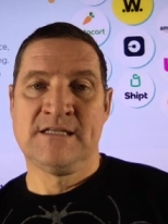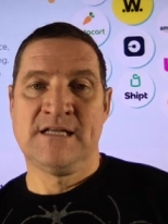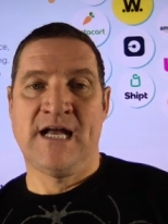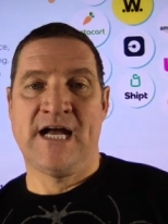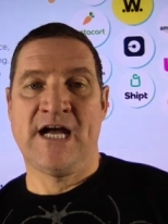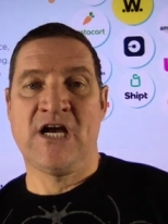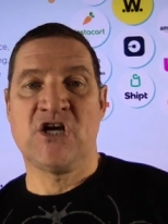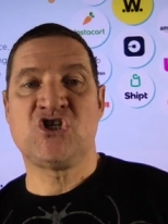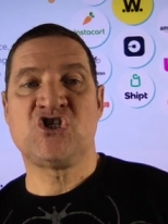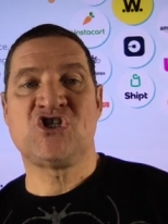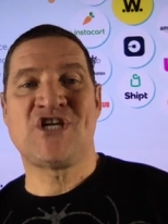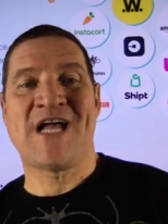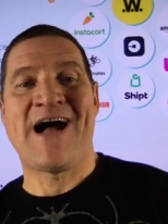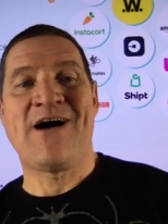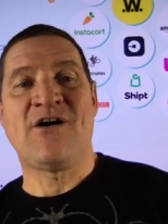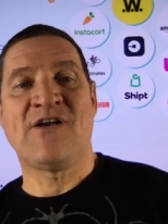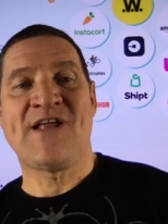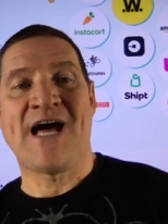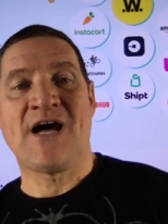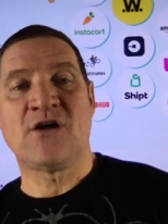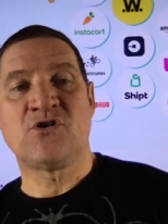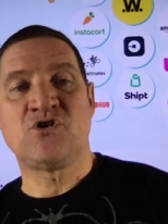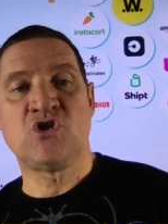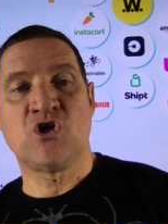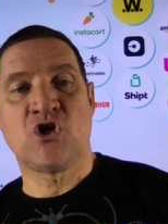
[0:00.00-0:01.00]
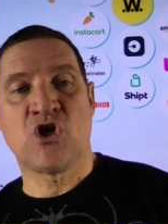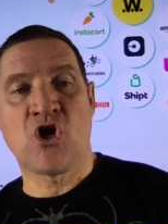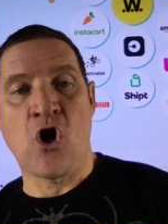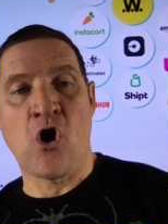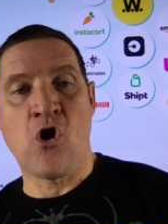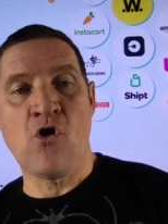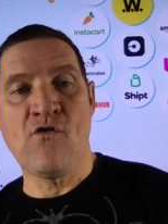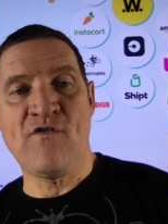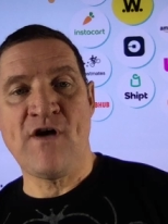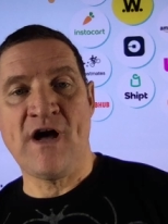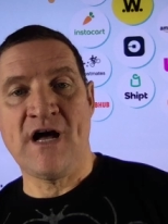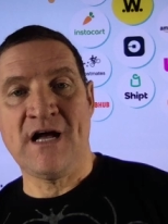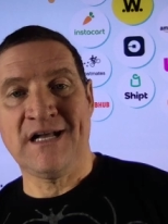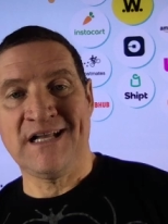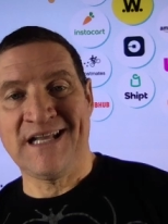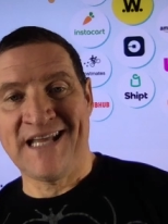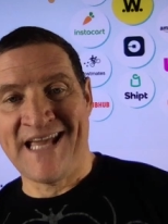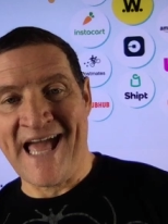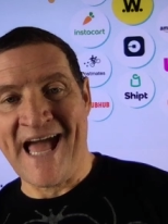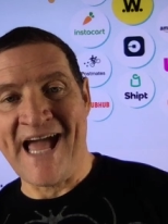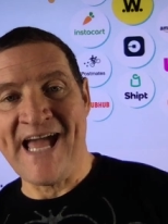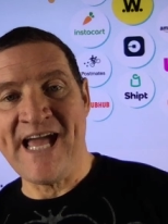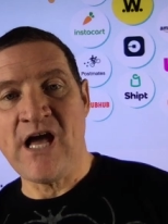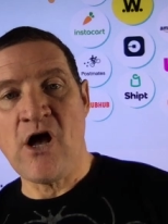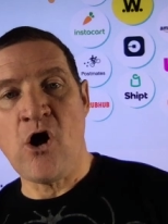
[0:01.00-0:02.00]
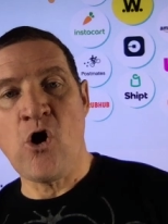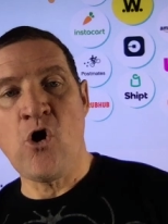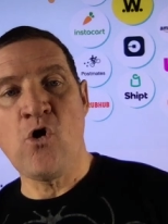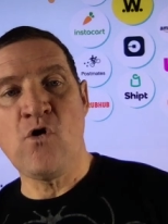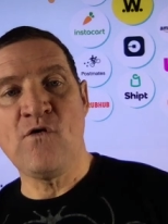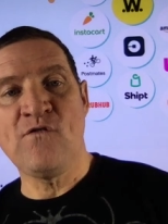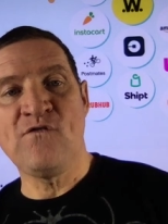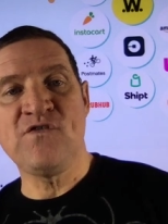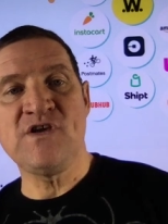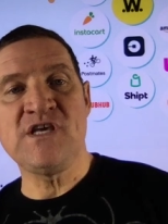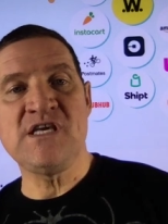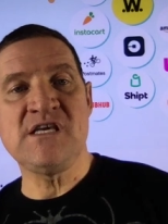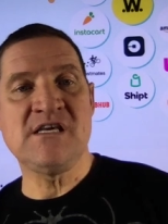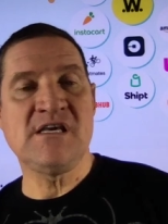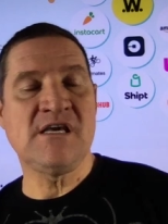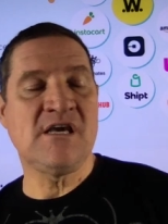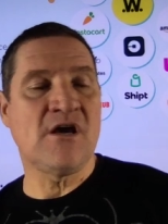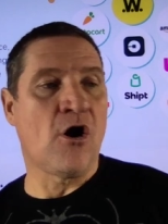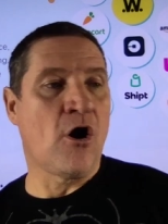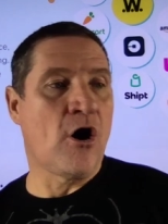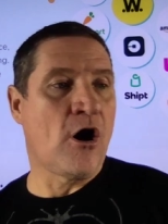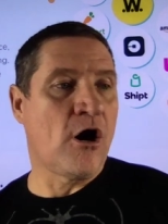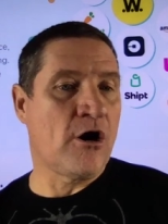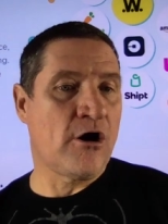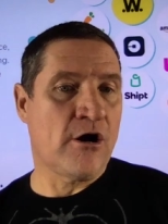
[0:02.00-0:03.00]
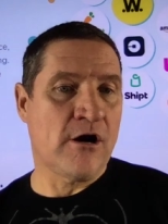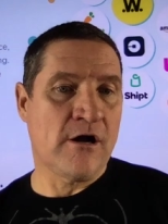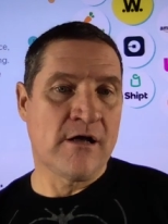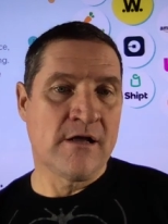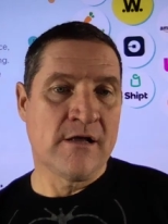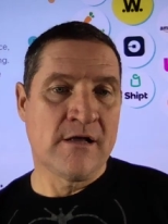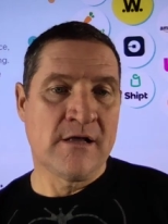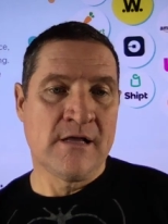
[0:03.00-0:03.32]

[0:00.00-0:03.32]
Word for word: A shout out to Kover, K O V E R,